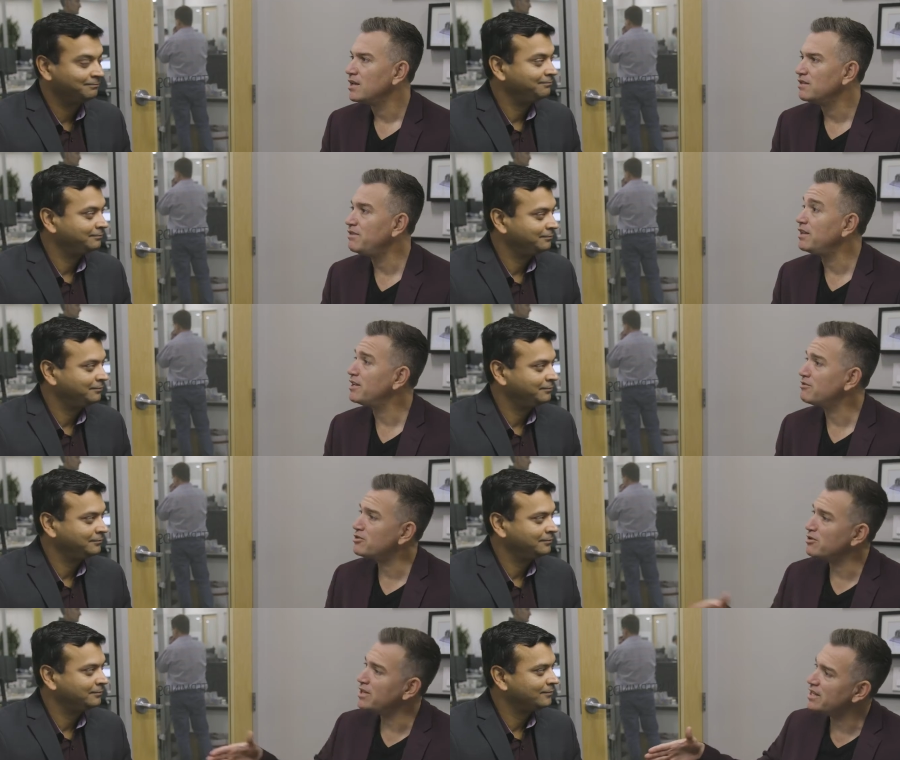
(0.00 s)
Speaker 1: Navin, thanks for
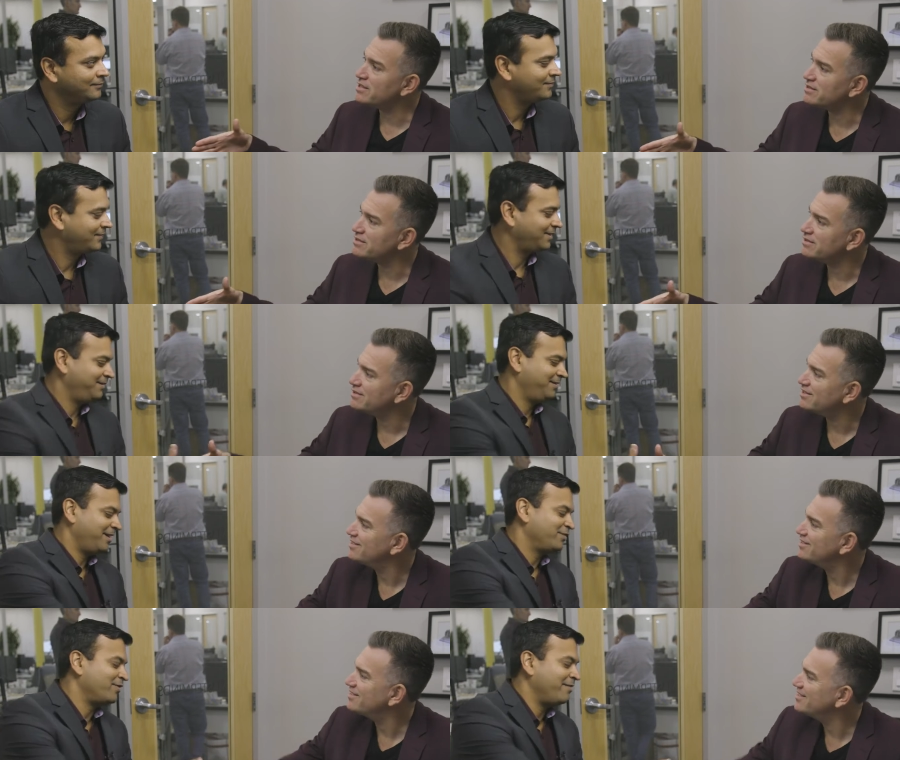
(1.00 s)
joining us.
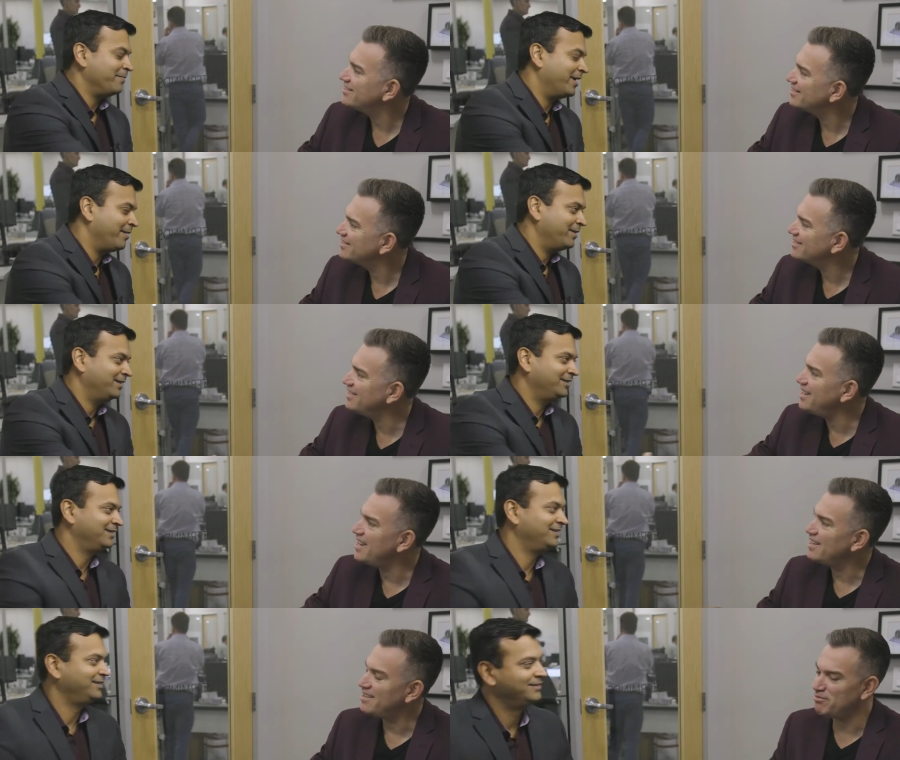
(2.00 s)
Speaker 2: Thanks for having me, Gabe.
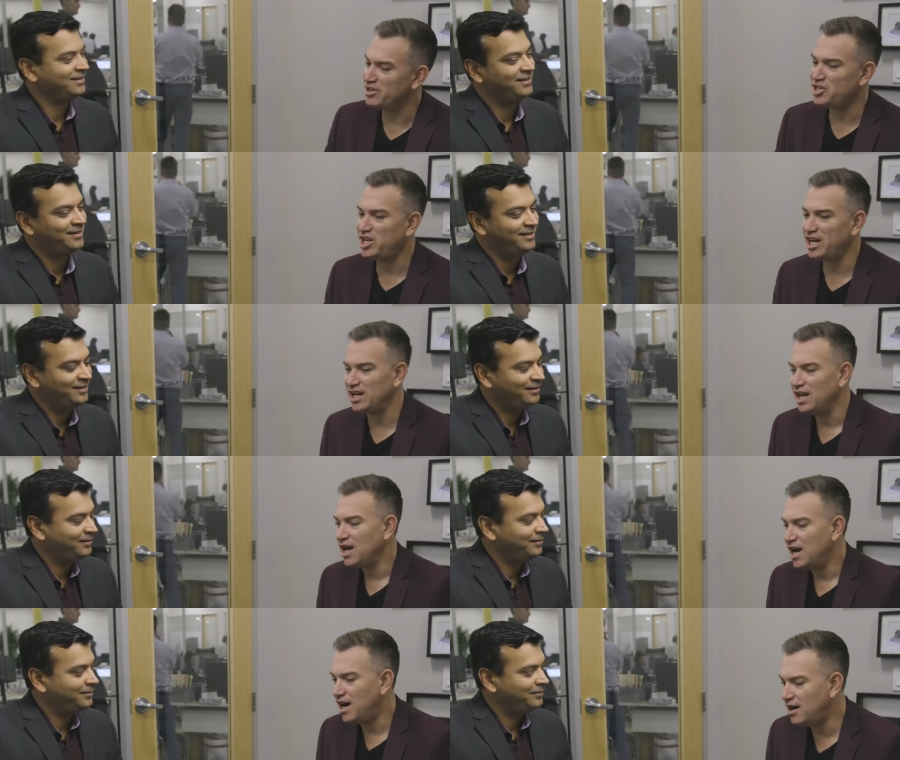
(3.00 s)
Speaker 1: Yeah, appreciate it.
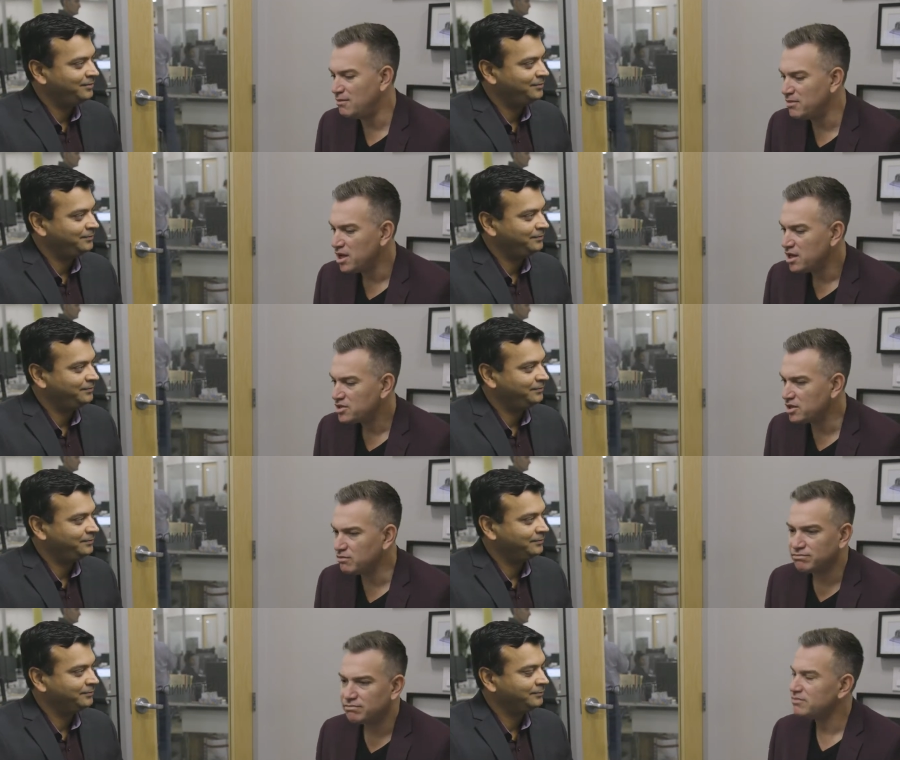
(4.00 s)
Um, so
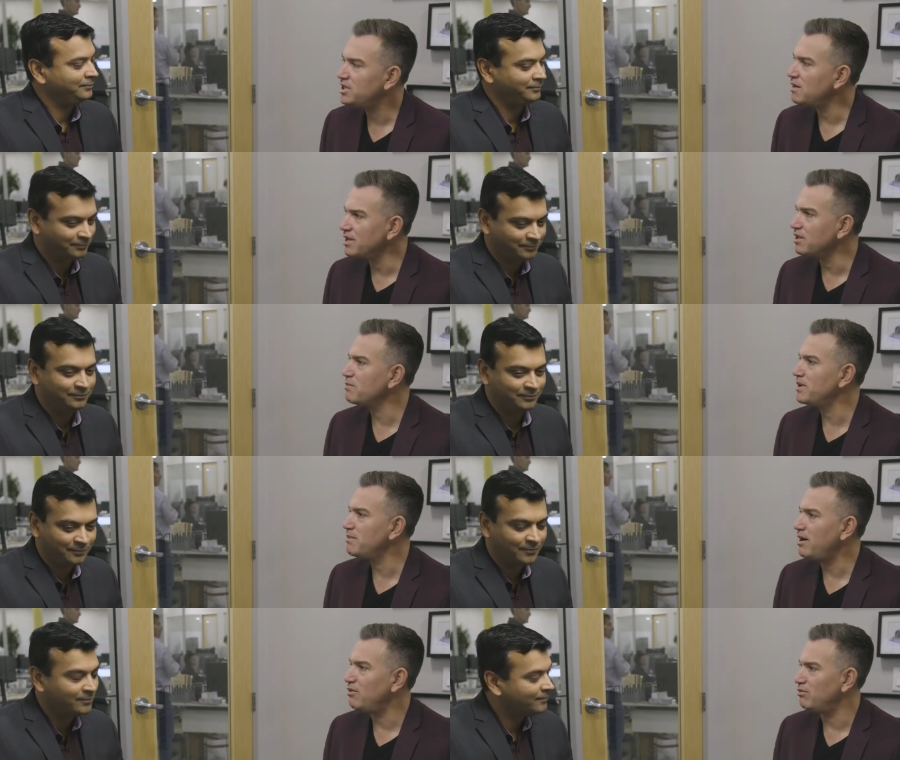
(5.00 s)
tell me a little bit
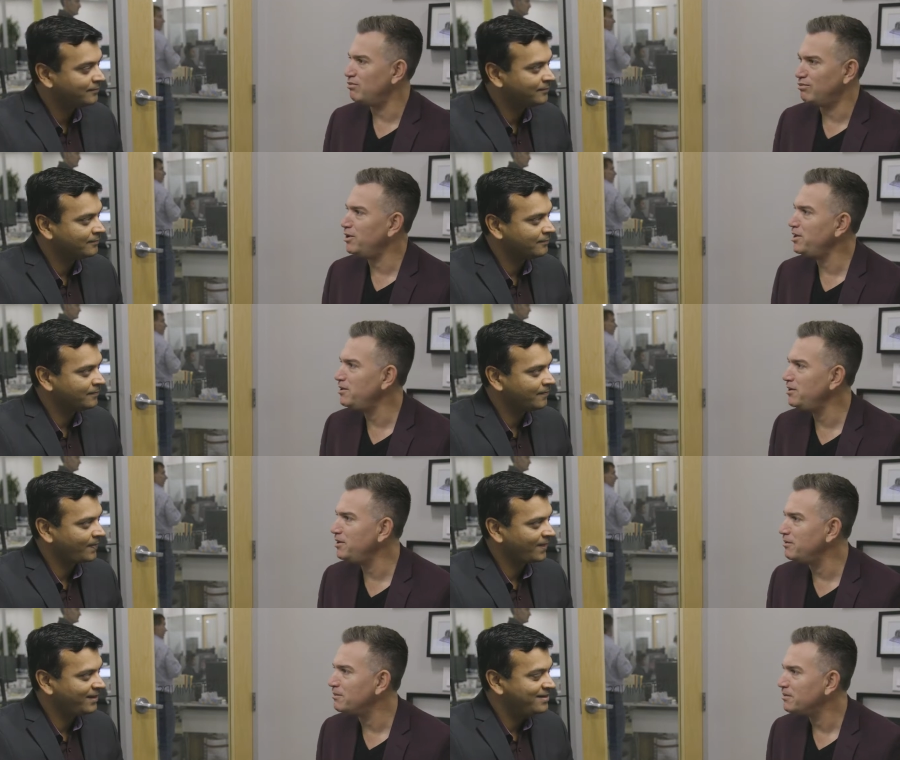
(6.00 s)
about what do you do?